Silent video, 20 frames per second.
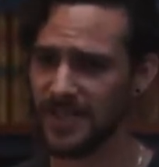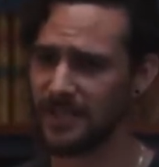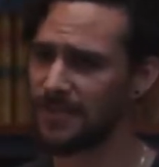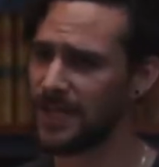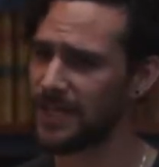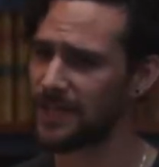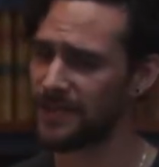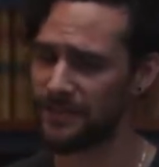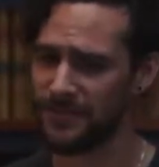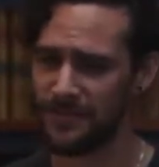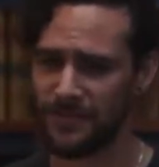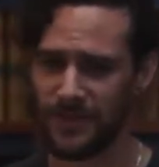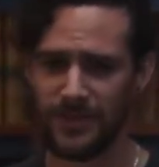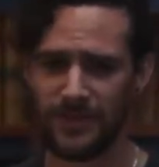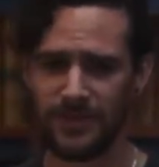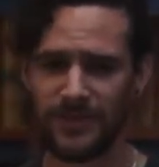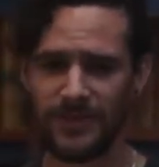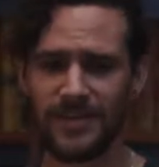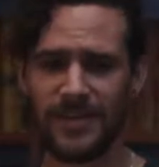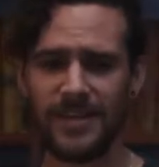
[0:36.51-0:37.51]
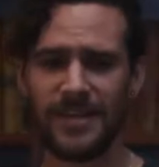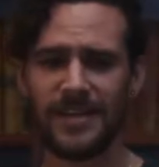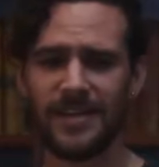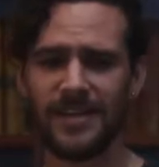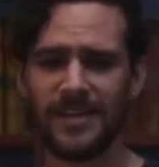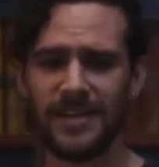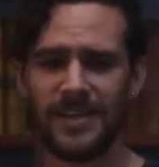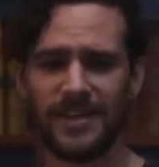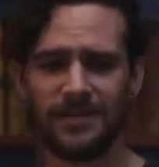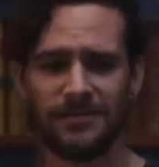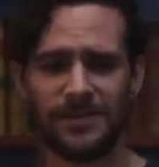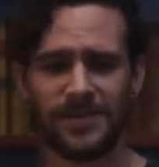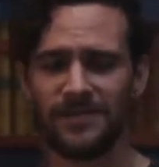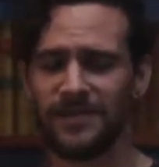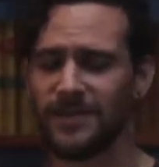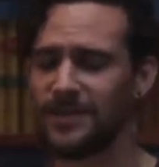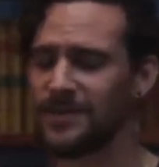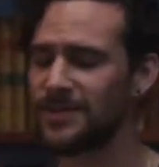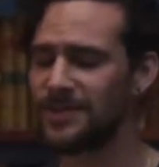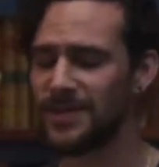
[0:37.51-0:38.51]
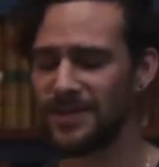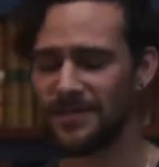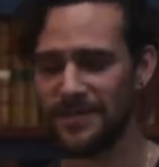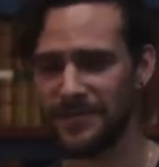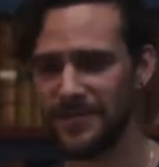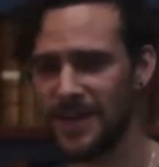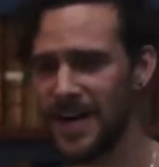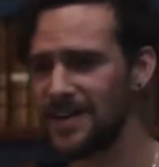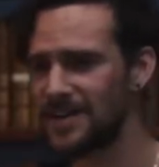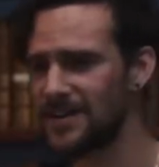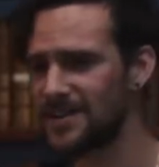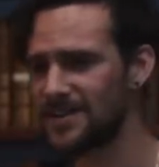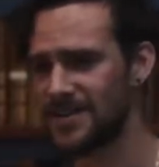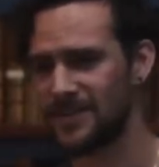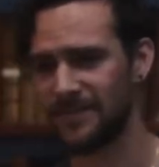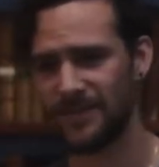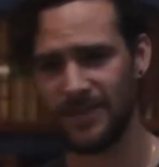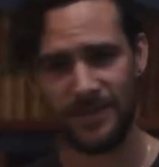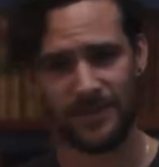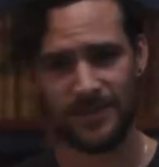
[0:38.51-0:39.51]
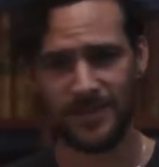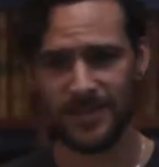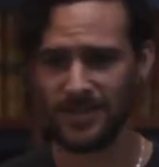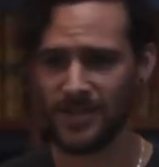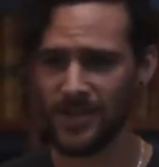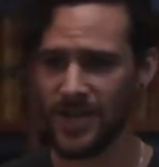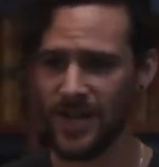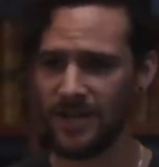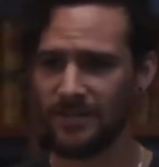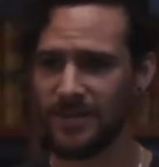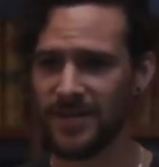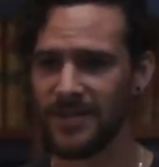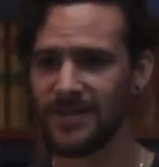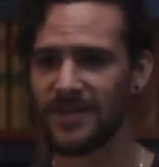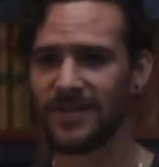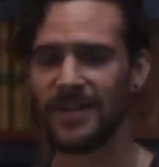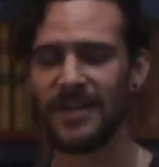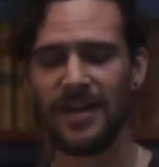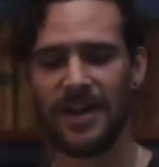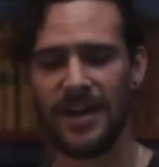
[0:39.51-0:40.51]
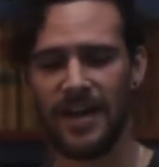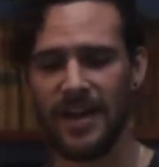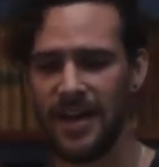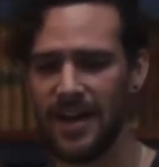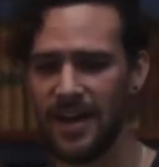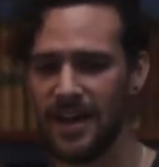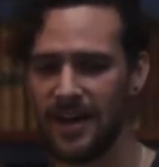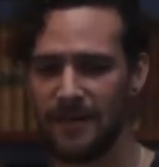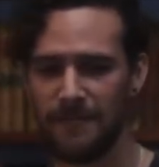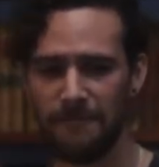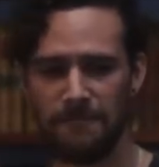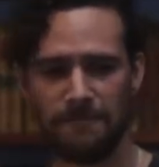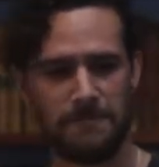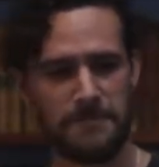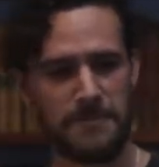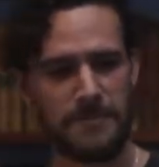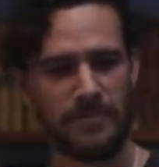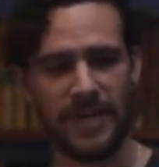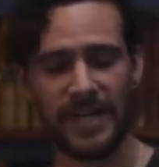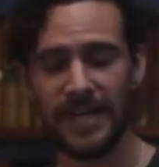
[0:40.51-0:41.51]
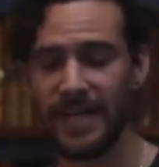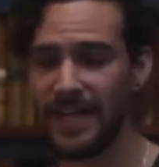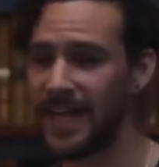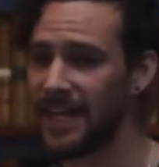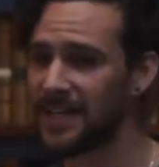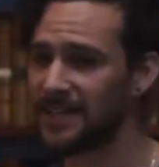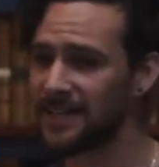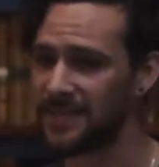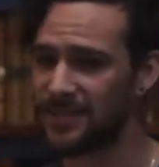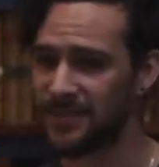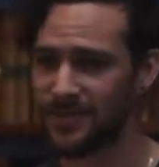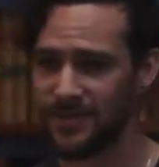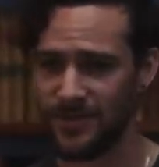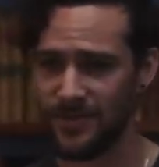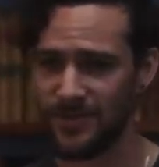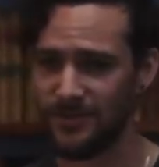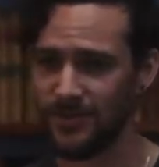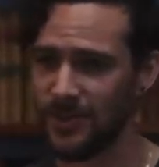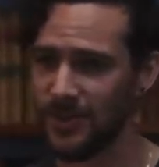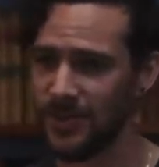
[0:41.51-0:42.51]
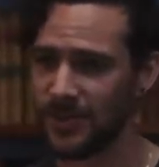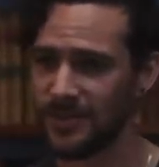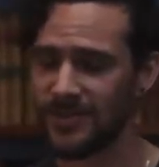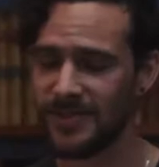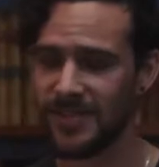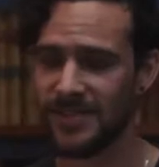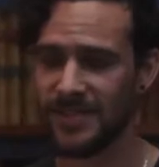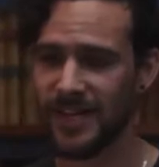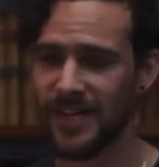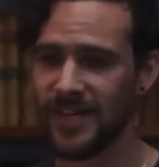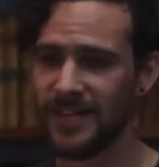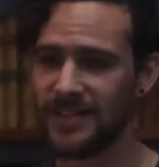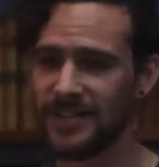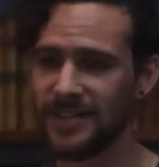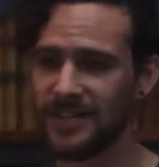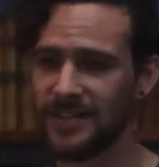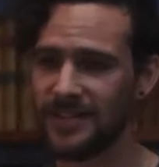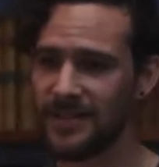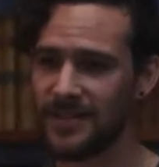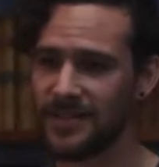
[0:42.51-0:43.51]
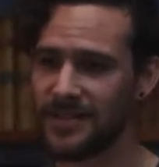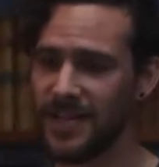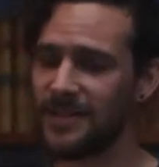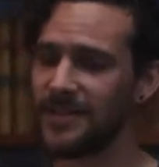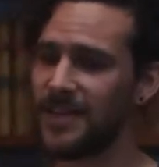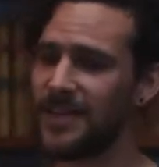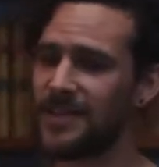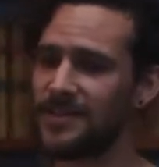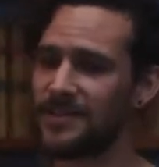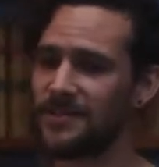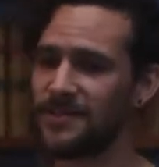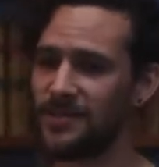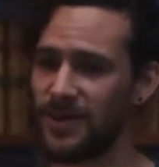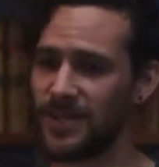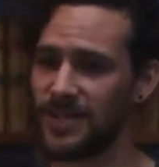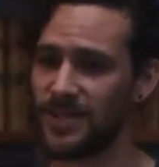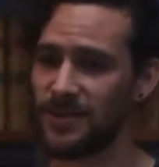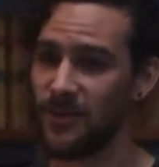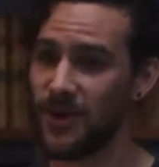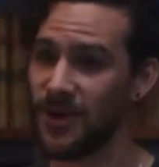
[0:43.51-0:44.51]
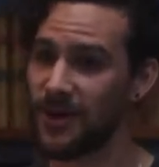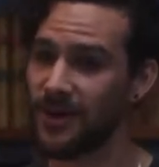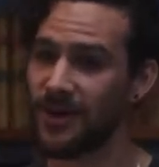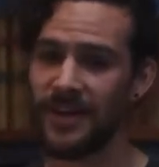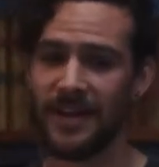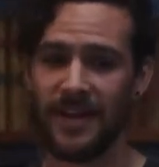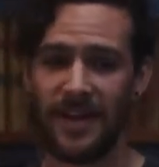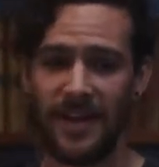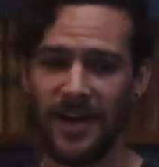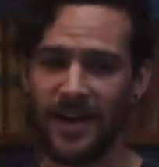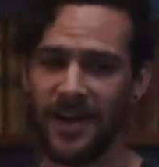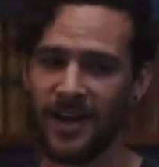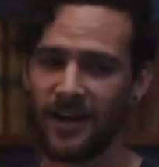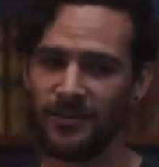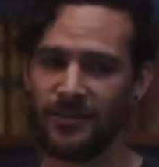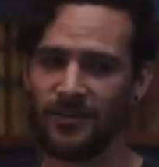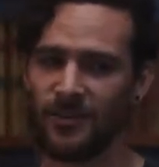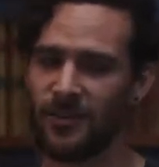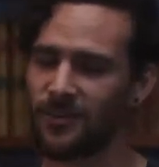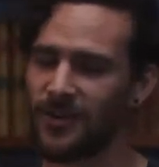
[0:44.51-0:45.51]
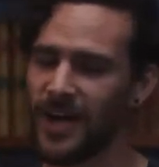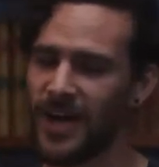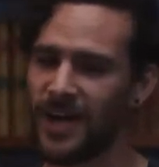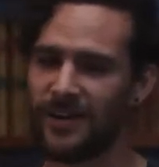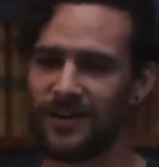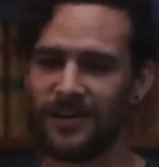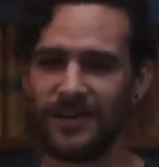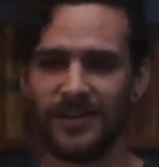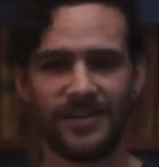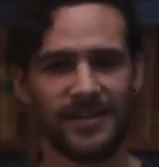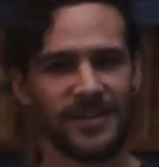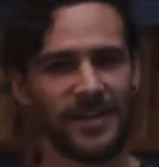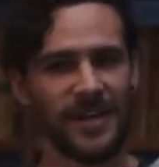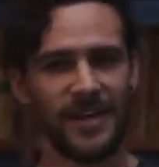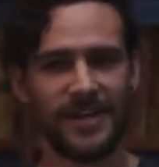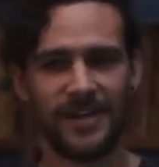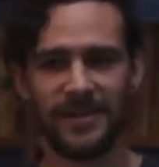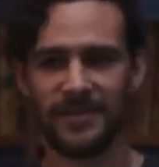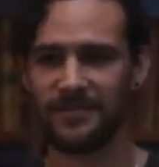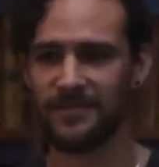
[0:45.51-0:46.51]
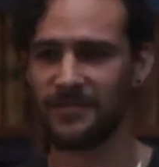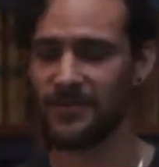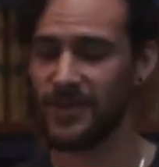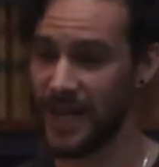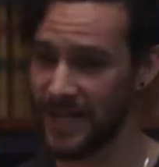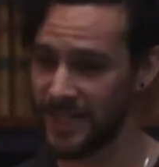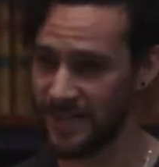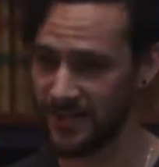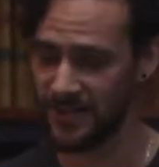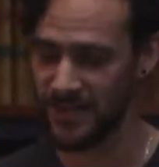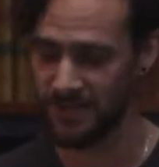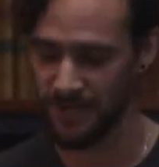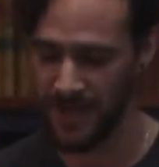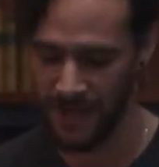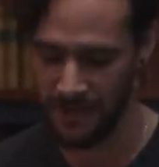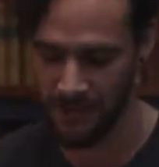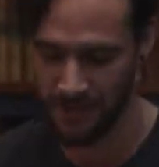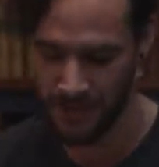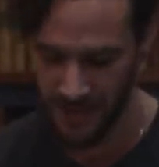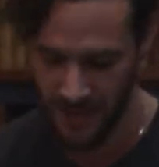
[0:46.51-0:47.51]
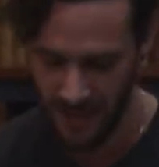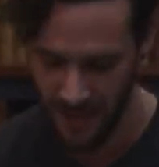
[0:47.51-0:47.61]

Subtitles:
He played the flute. He was fluent in French, fluent in German, elected to the Royal Society at the tender age of 21, an all-round kind of Renaissance man.